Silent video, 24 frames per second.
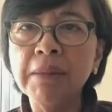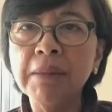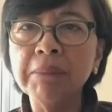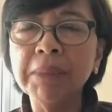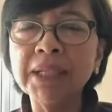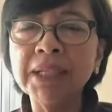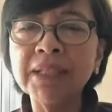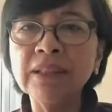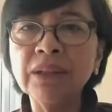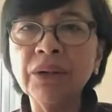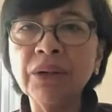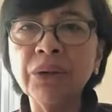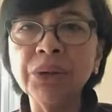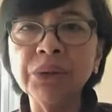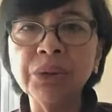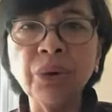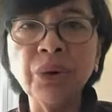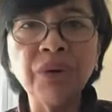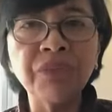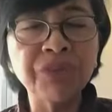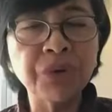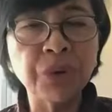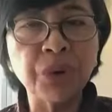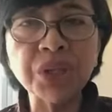But
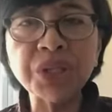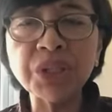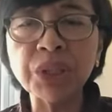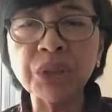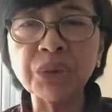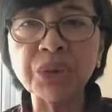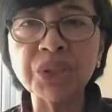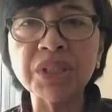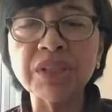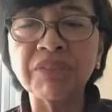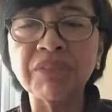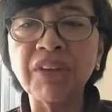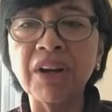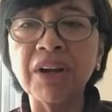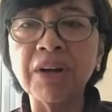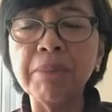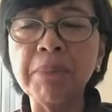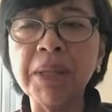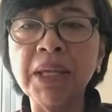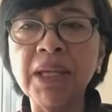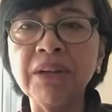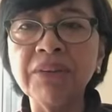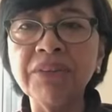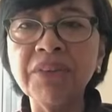although, of course, it was a very
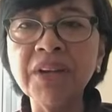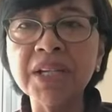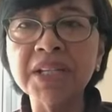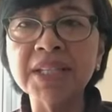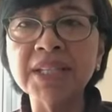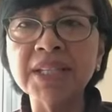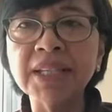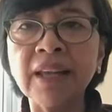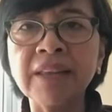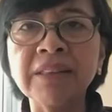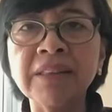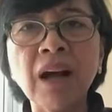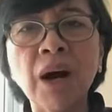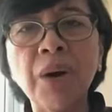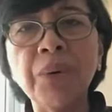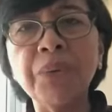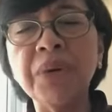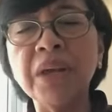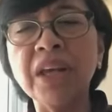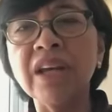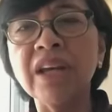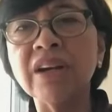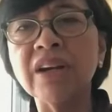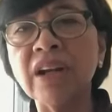big risk. And now
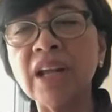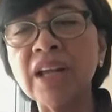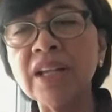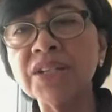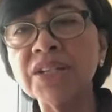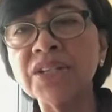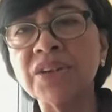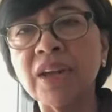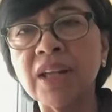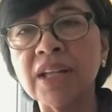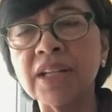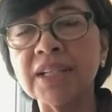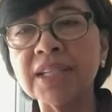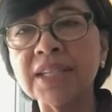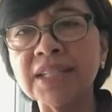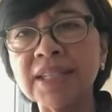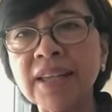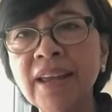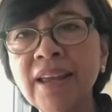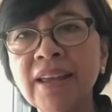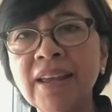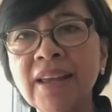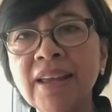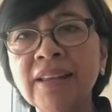we hear Israel
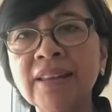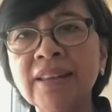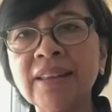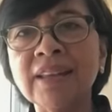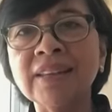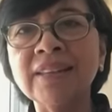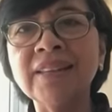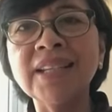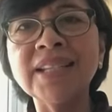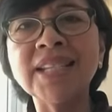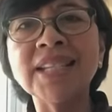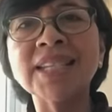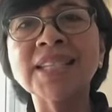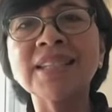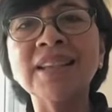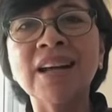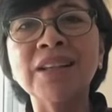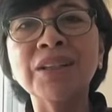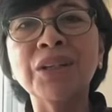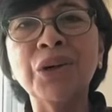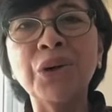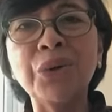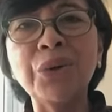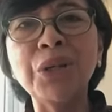saying that this is
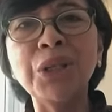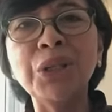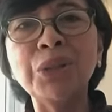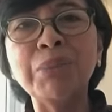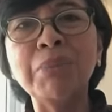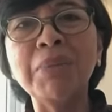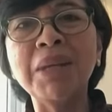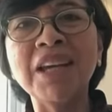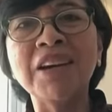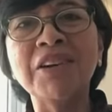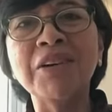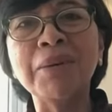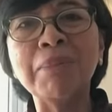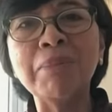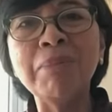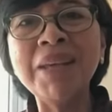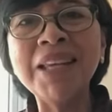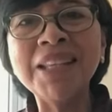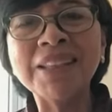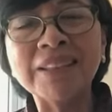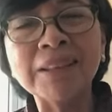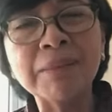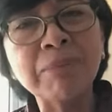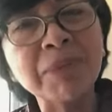not going to be a
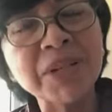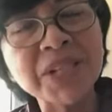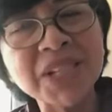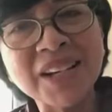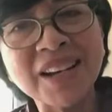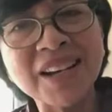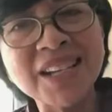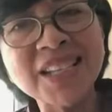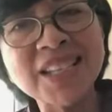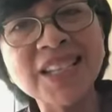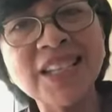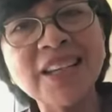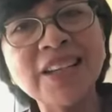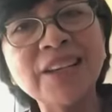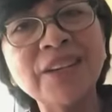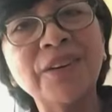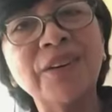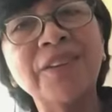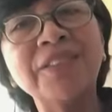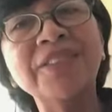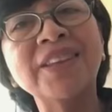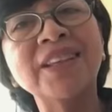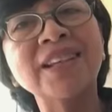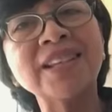repeat precisely
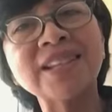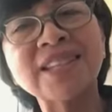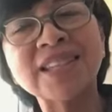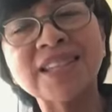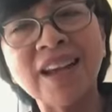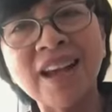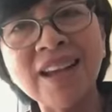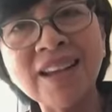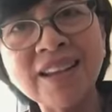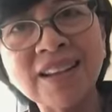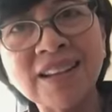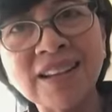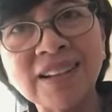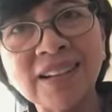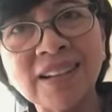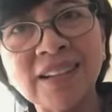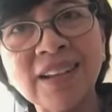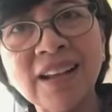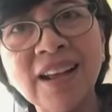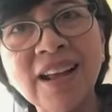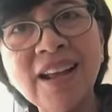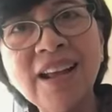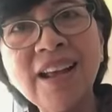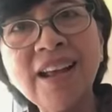of that
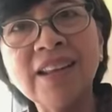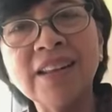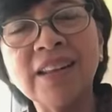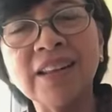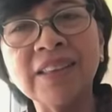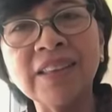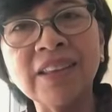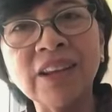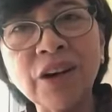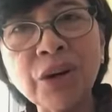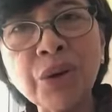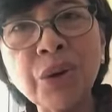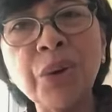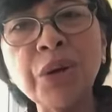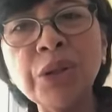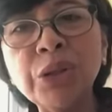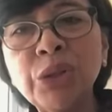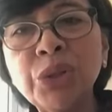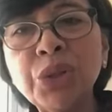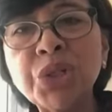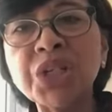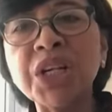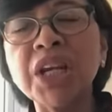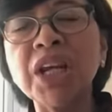cycle, that they're going
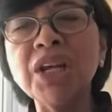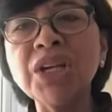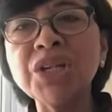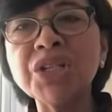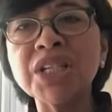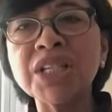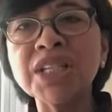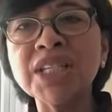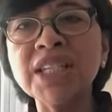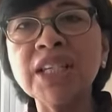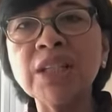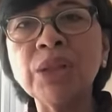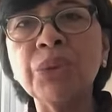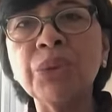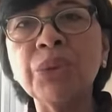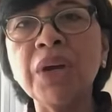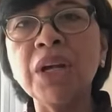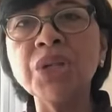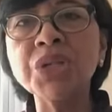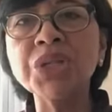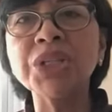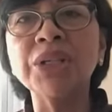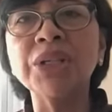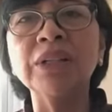to change the
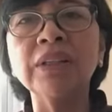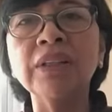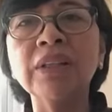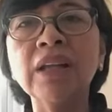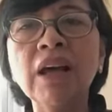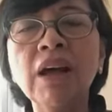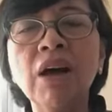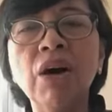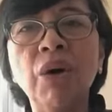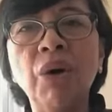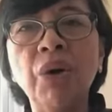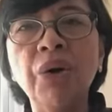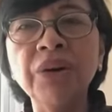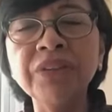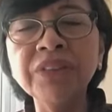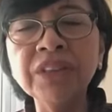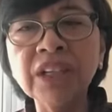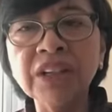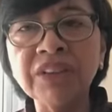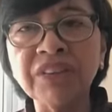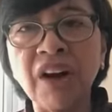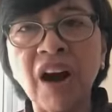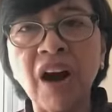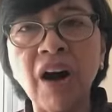situation on the
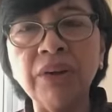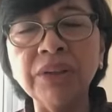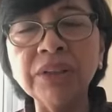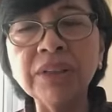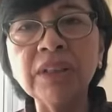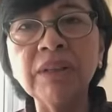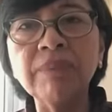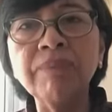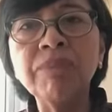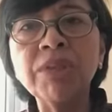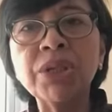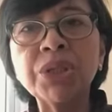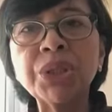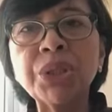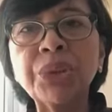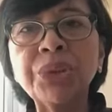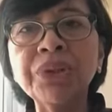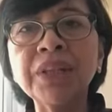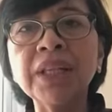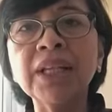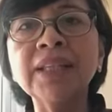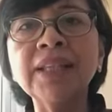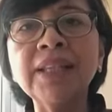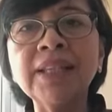ground so
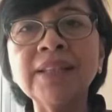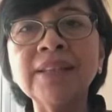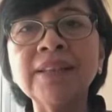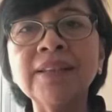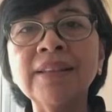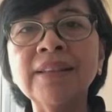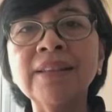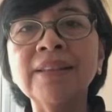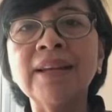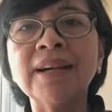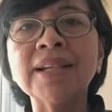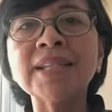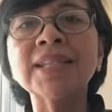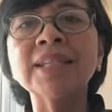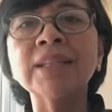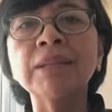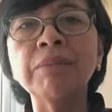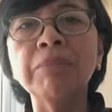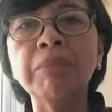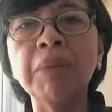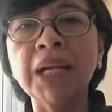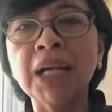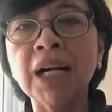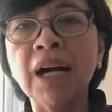that it
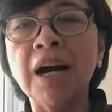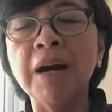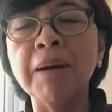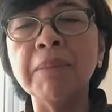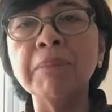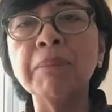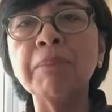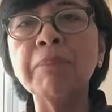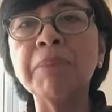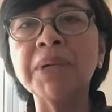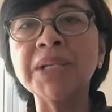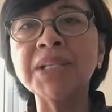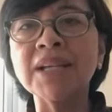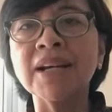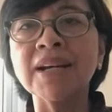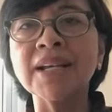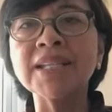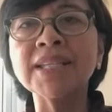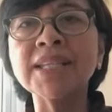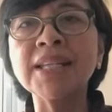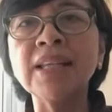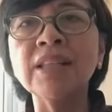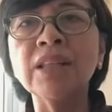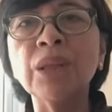doesn't become
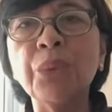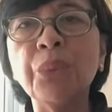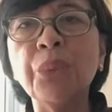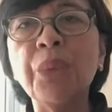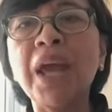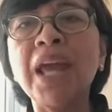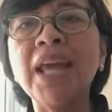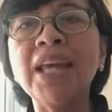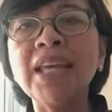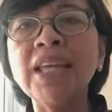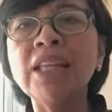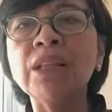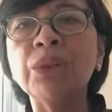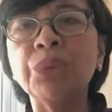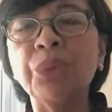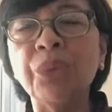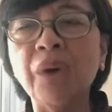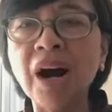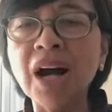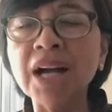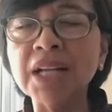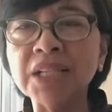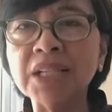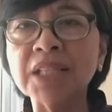precisely the way it
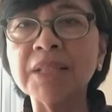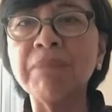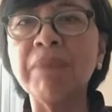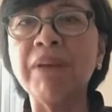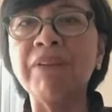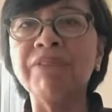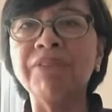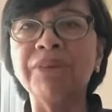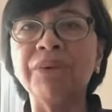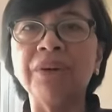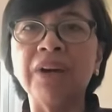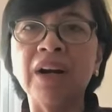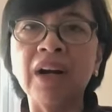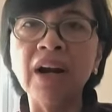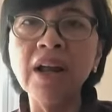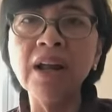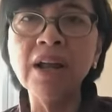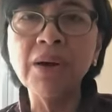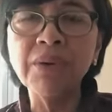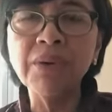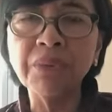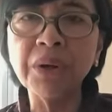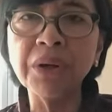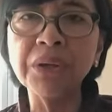was before,
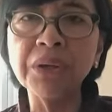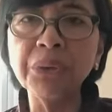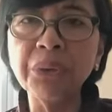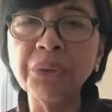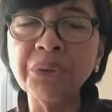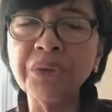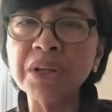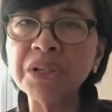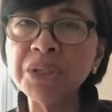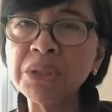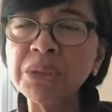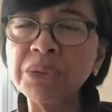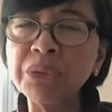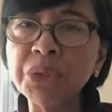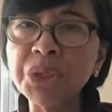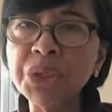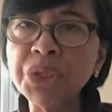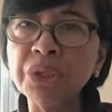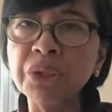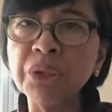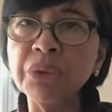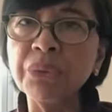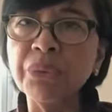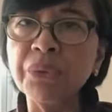where no
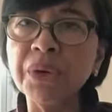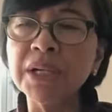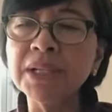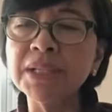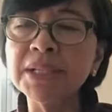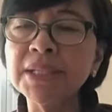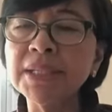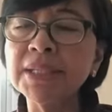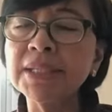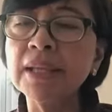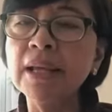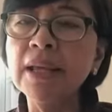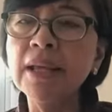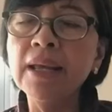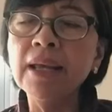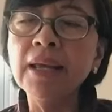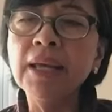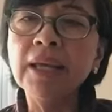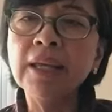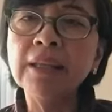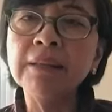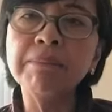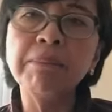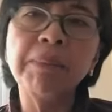resolution was
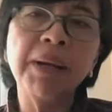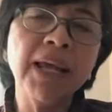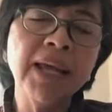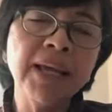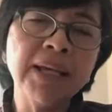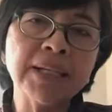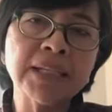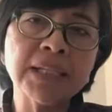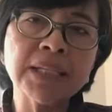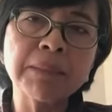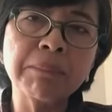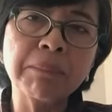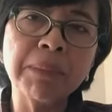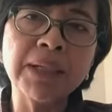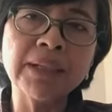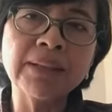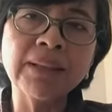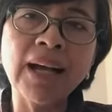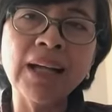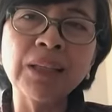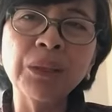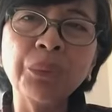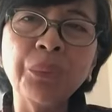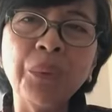in place. But
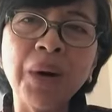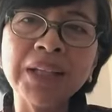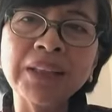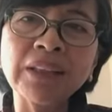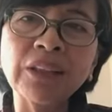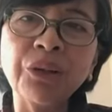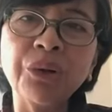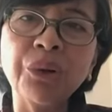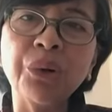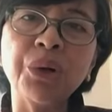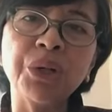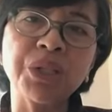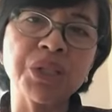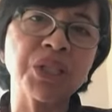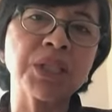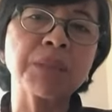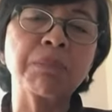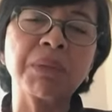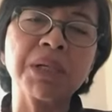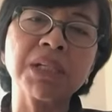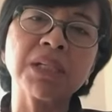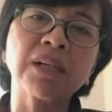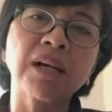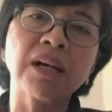at what
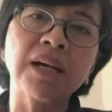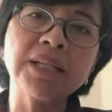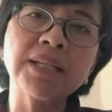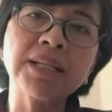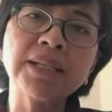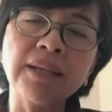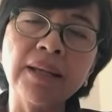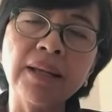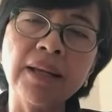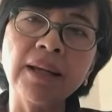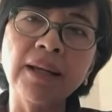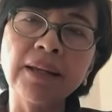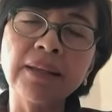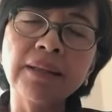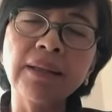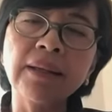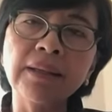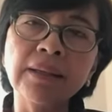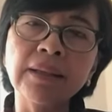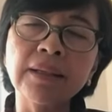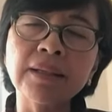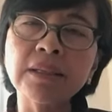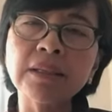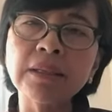cost precisely? I
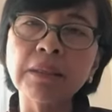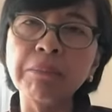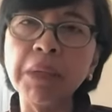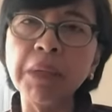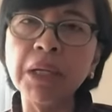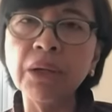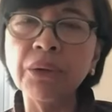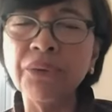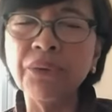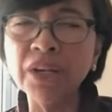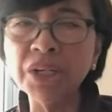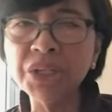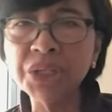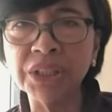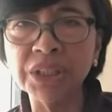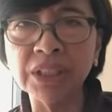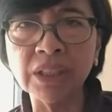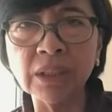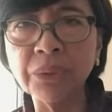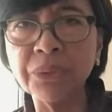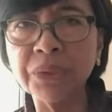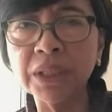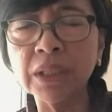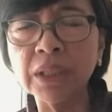think that's the big question.
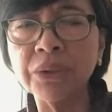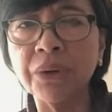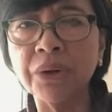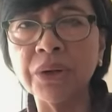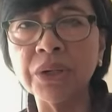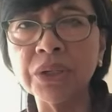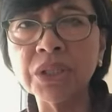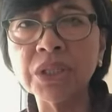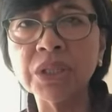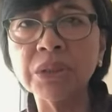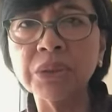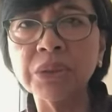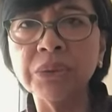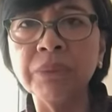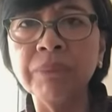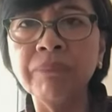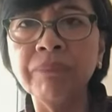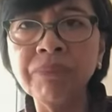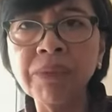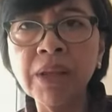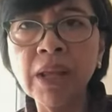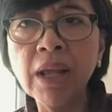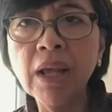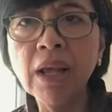At what cost to
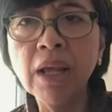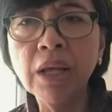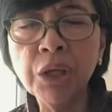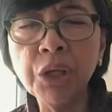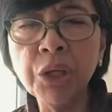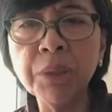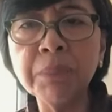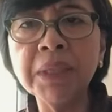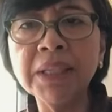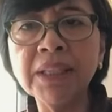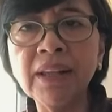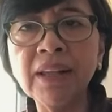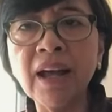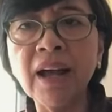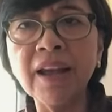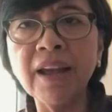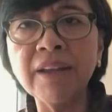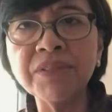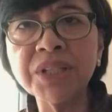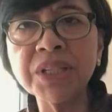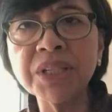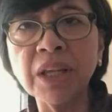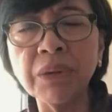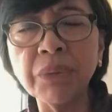human
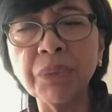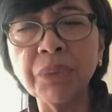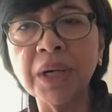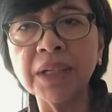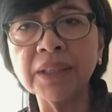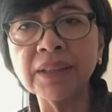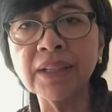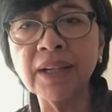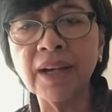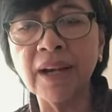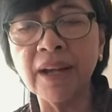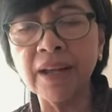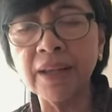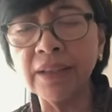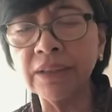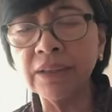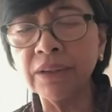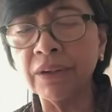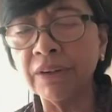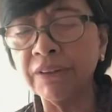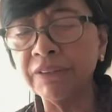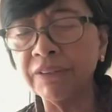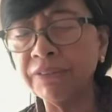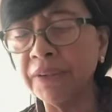lives, and what kind
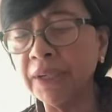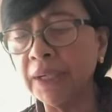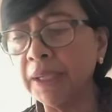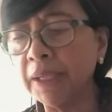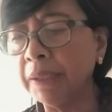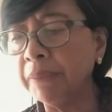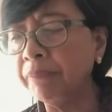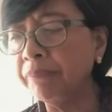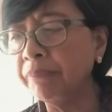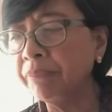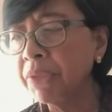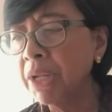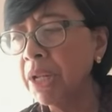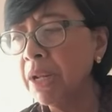of um,